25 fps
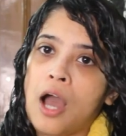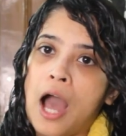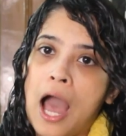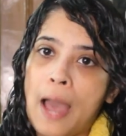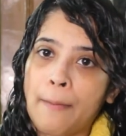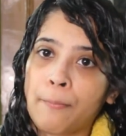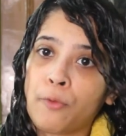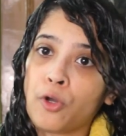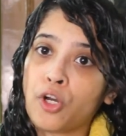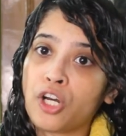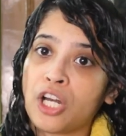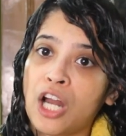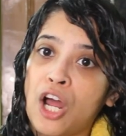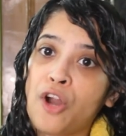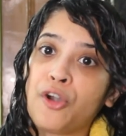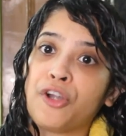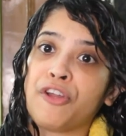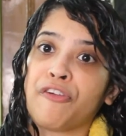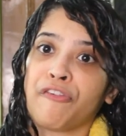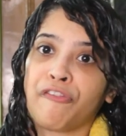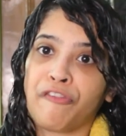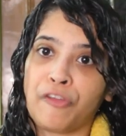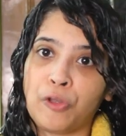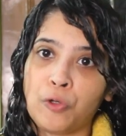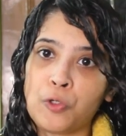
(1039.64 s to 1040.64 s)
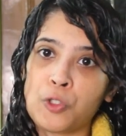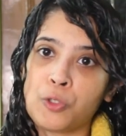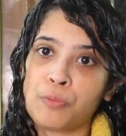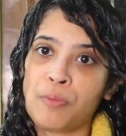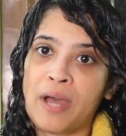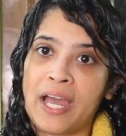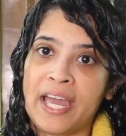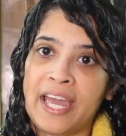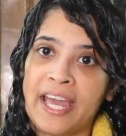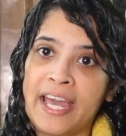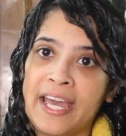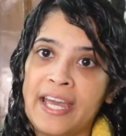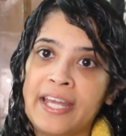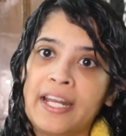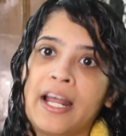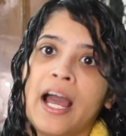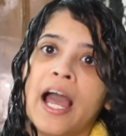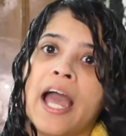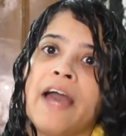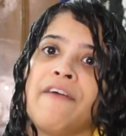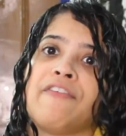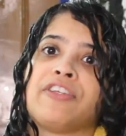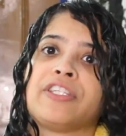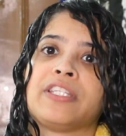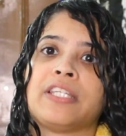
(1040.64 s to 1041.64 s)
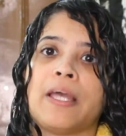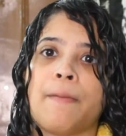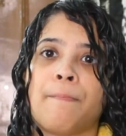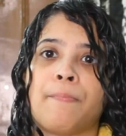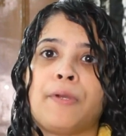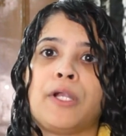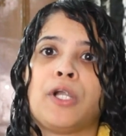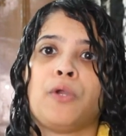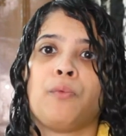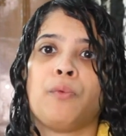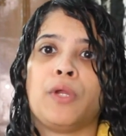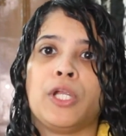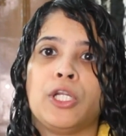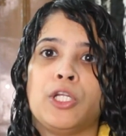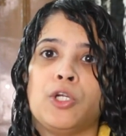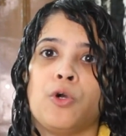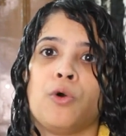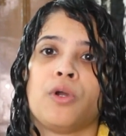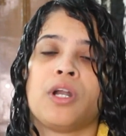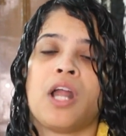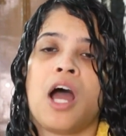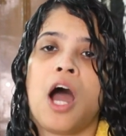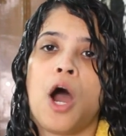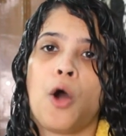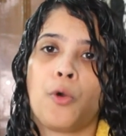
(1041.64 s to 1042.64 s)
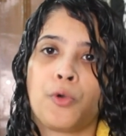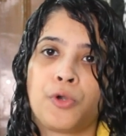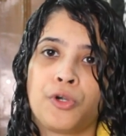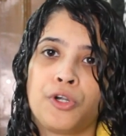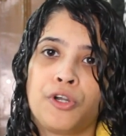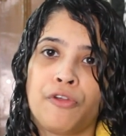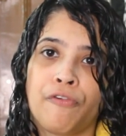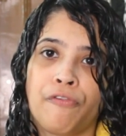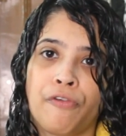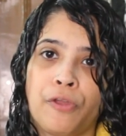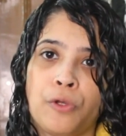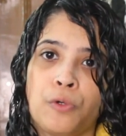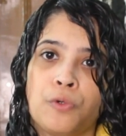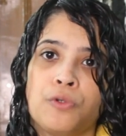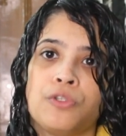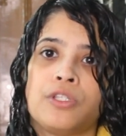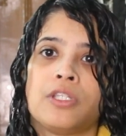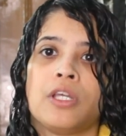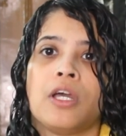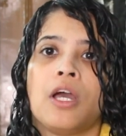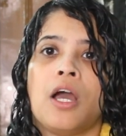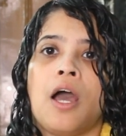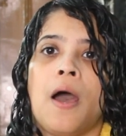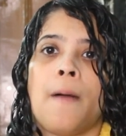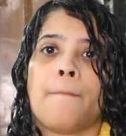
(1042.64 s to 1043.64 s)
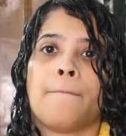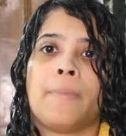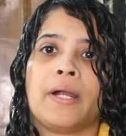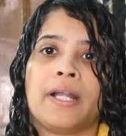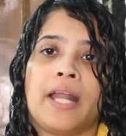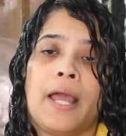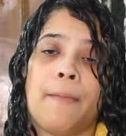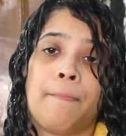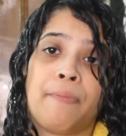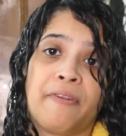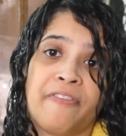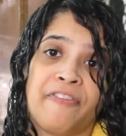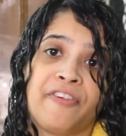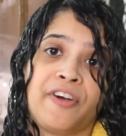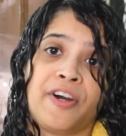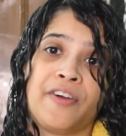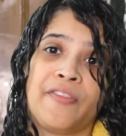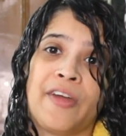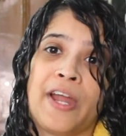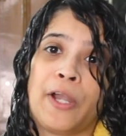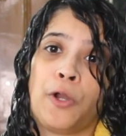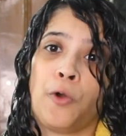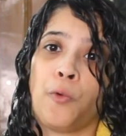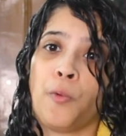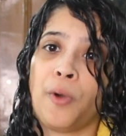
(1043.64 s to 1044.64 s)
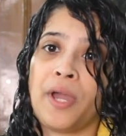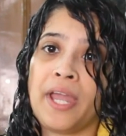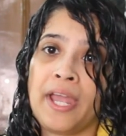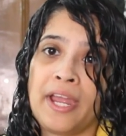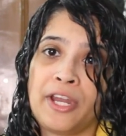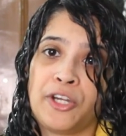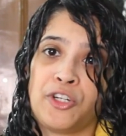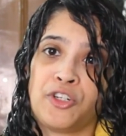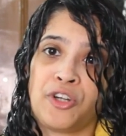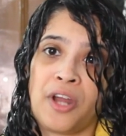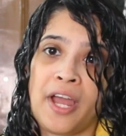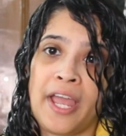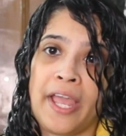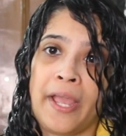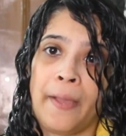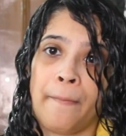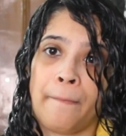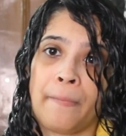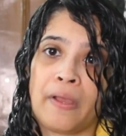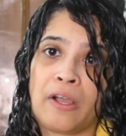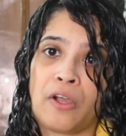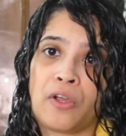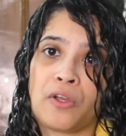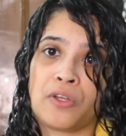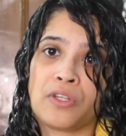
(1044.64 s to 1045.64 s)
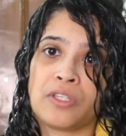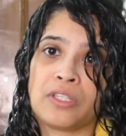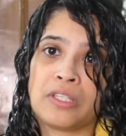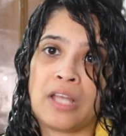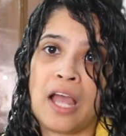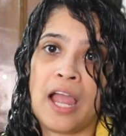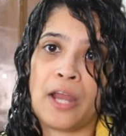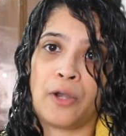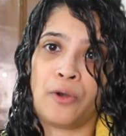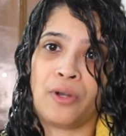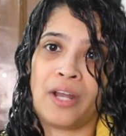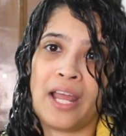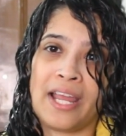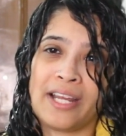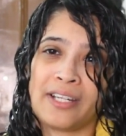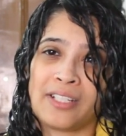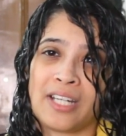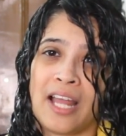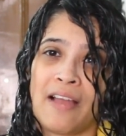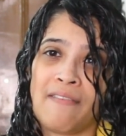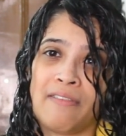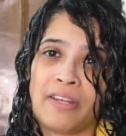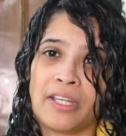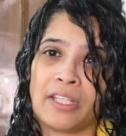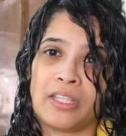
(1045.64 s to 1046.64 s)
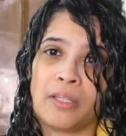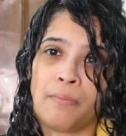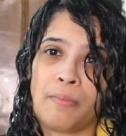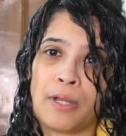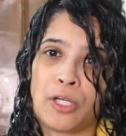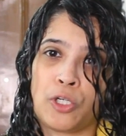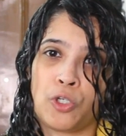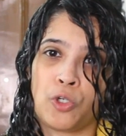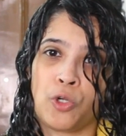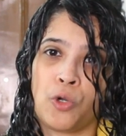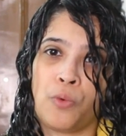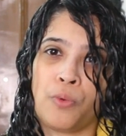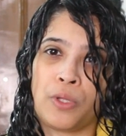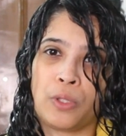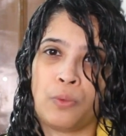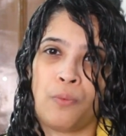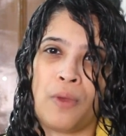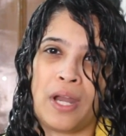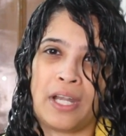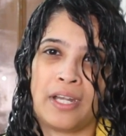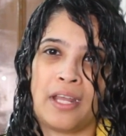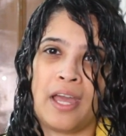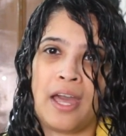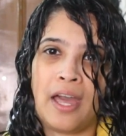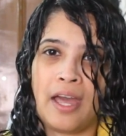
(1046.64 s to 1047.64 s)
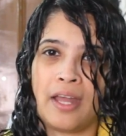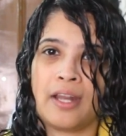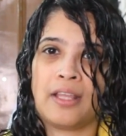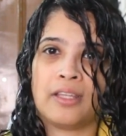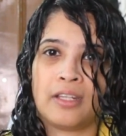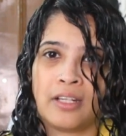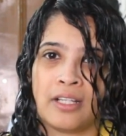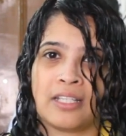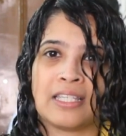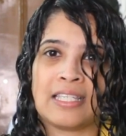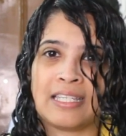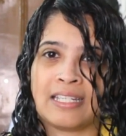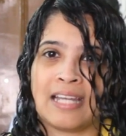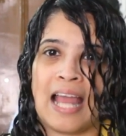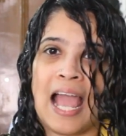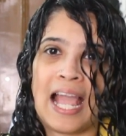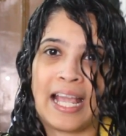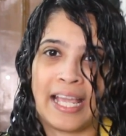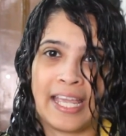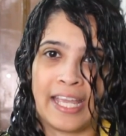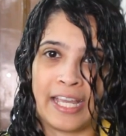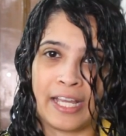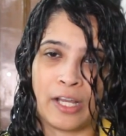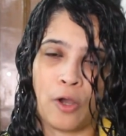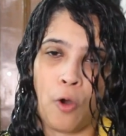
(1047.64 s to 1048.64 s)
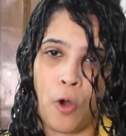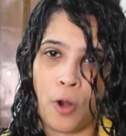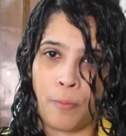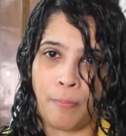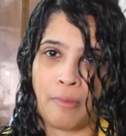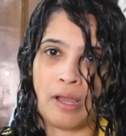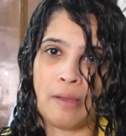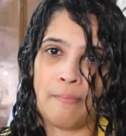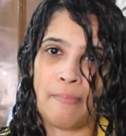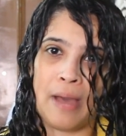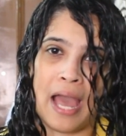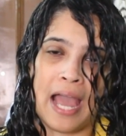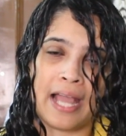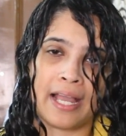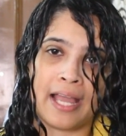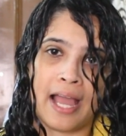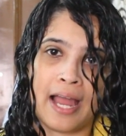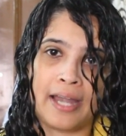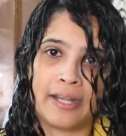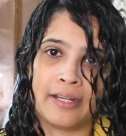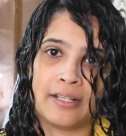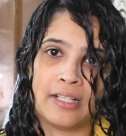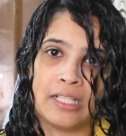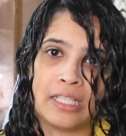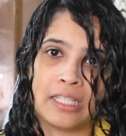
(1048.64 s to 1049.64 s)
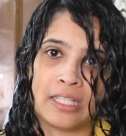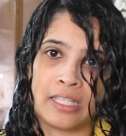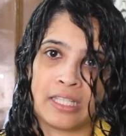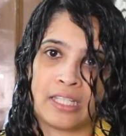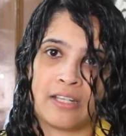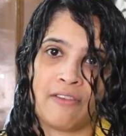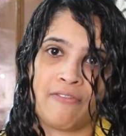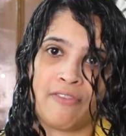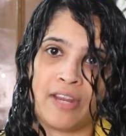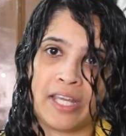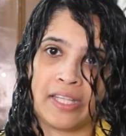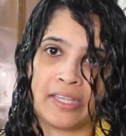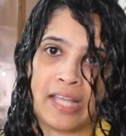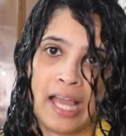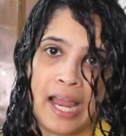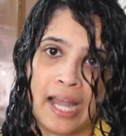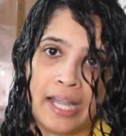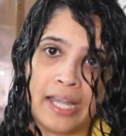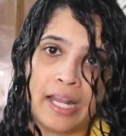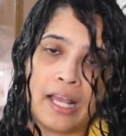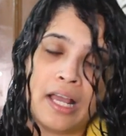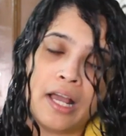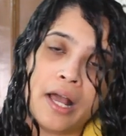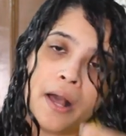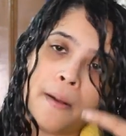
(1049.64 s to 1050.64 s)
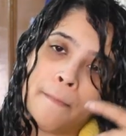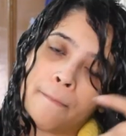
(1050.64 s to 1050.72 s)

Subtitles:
I'm gonna now diffuse my hair. I have a separate video on how to diffuse, but I prefer that over air drying because I don't like traveling in the metro with wet hair and it's snagging on my bag handles and stuff like that.